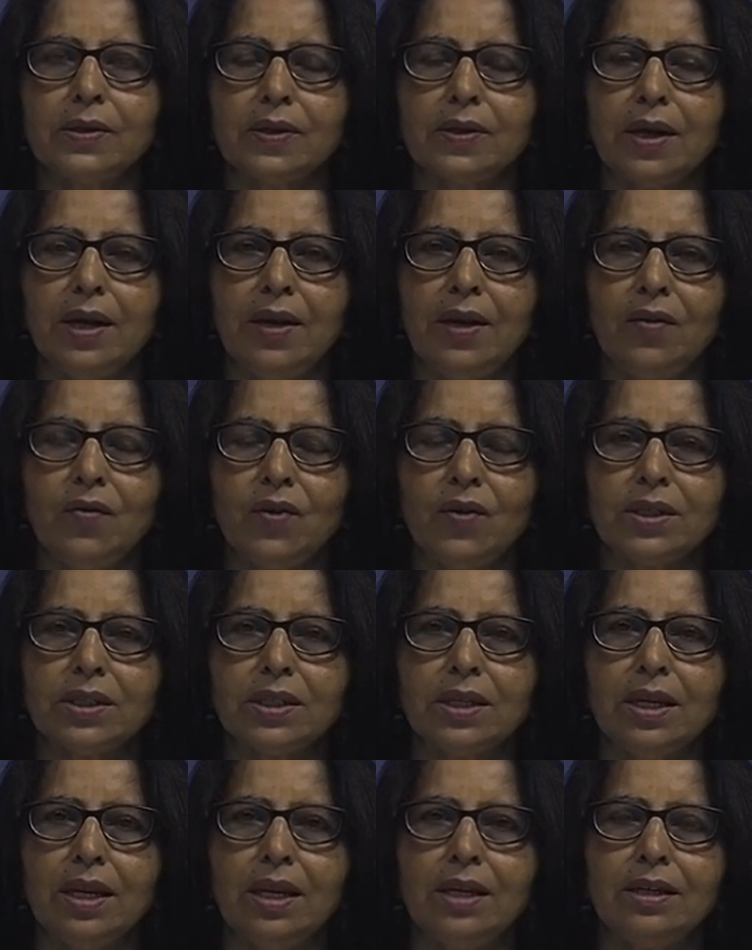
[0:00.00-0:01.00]
interest
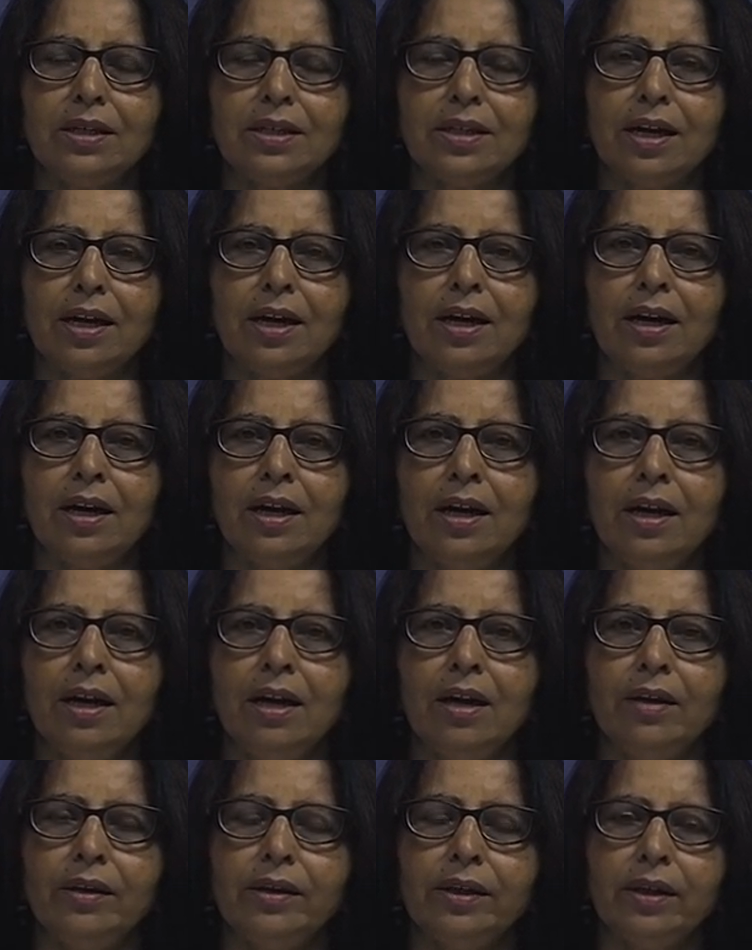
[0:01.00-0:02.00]
in India
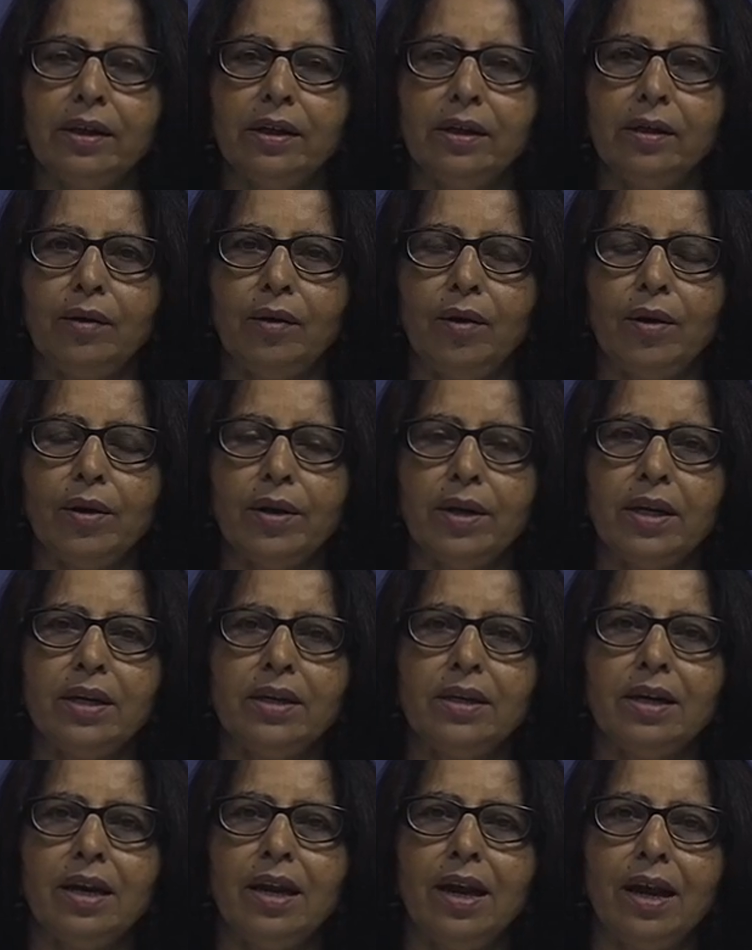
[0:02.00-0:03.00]
or
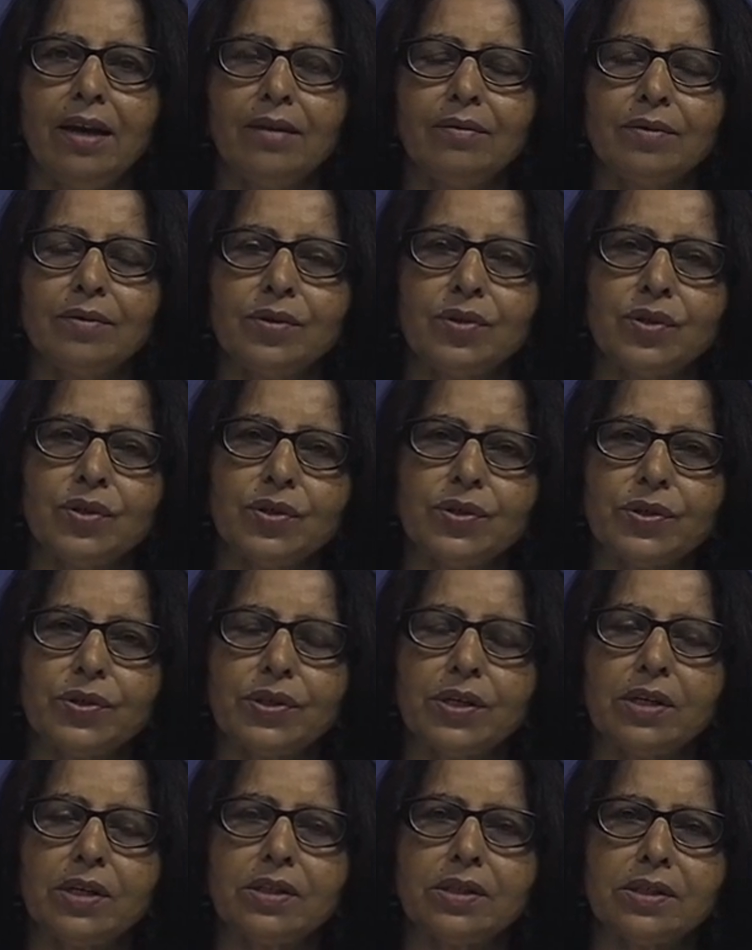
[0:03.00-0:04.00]
Indian languages
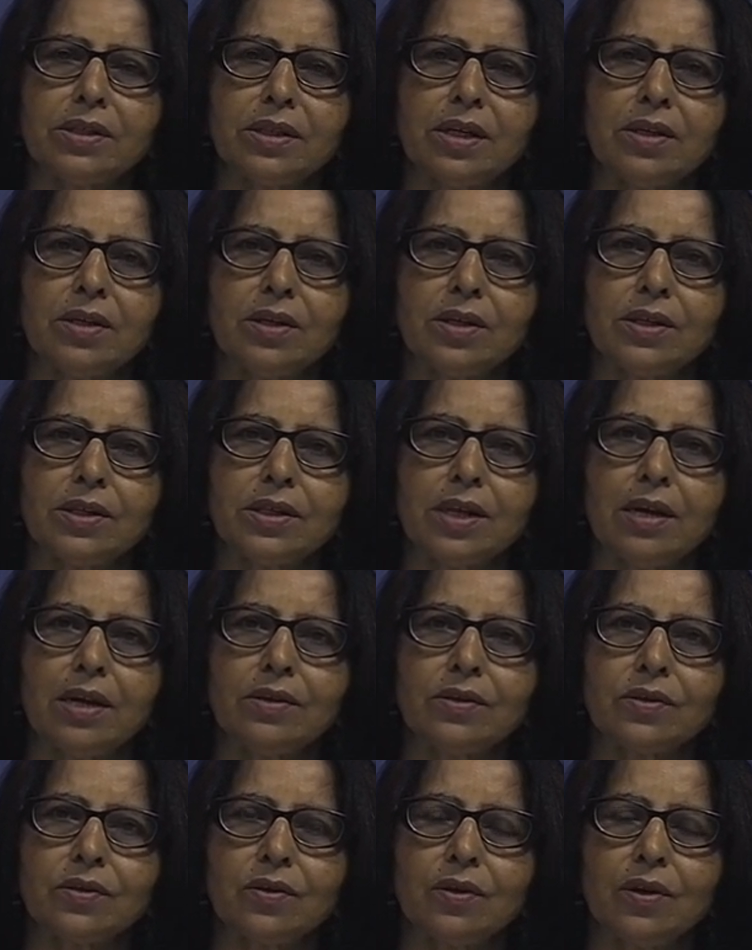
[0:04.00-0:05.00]
such as
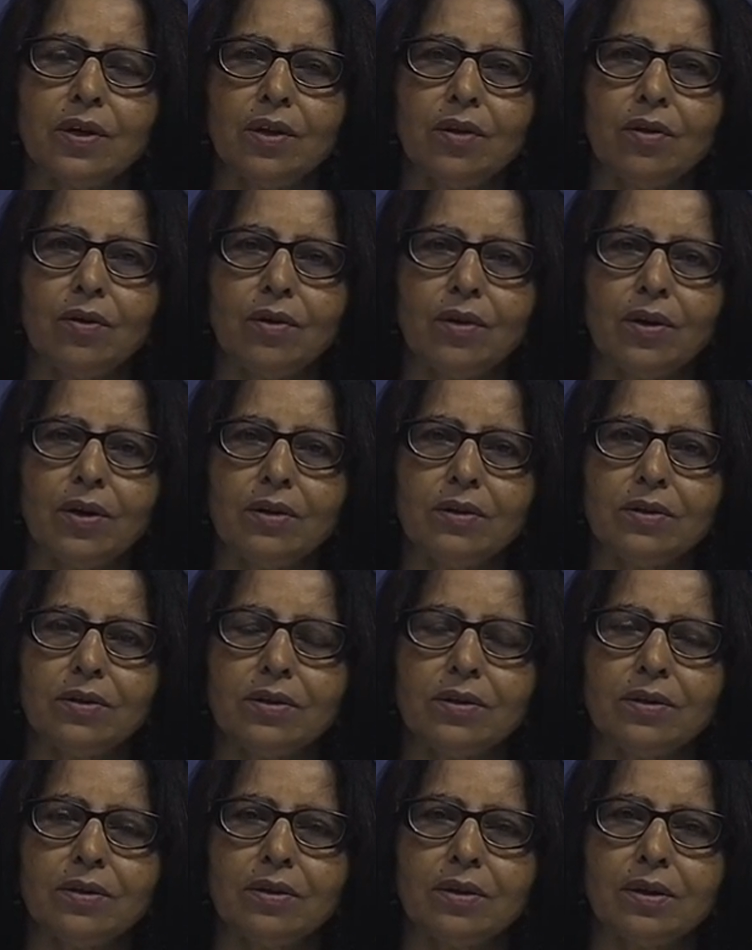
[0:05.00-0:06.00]
Sanskrit, or
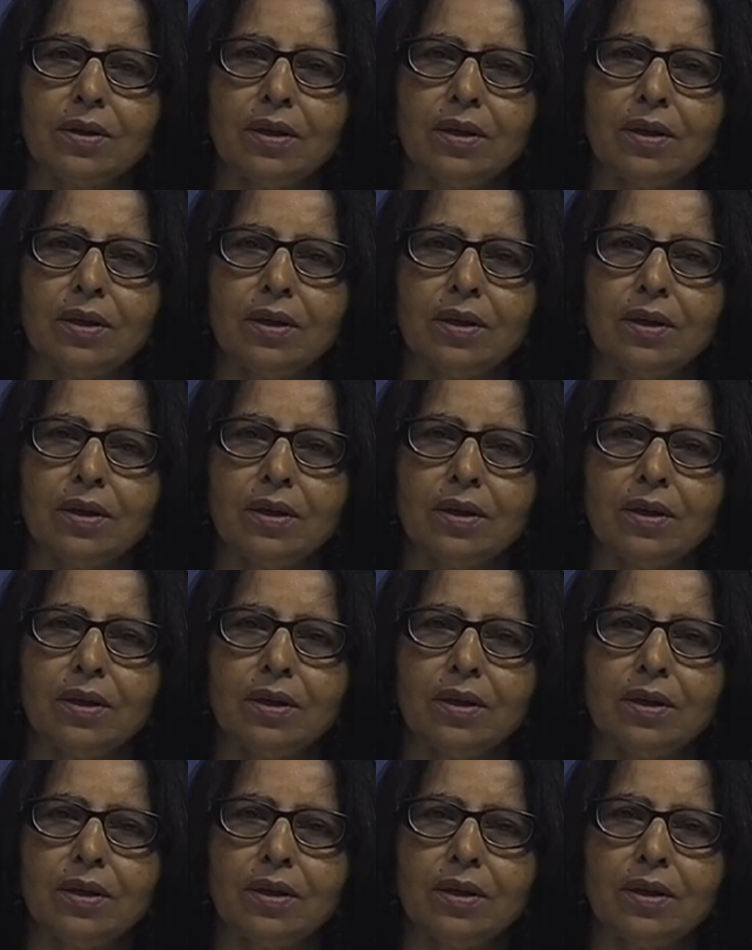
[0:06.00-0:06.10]
Indian